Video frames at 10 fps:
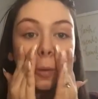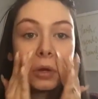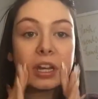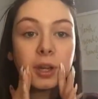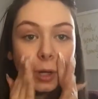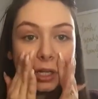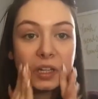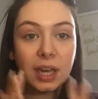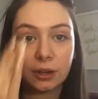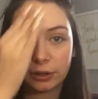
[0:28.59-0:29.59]
where you're going
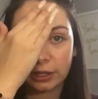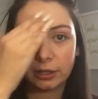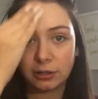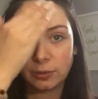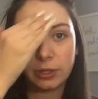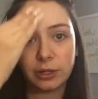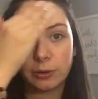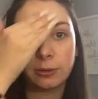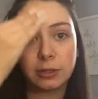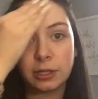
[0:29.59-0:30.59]
to get wrinkles when
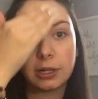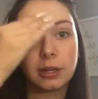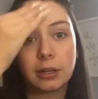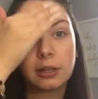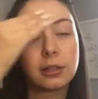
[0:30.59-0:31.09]
you're older.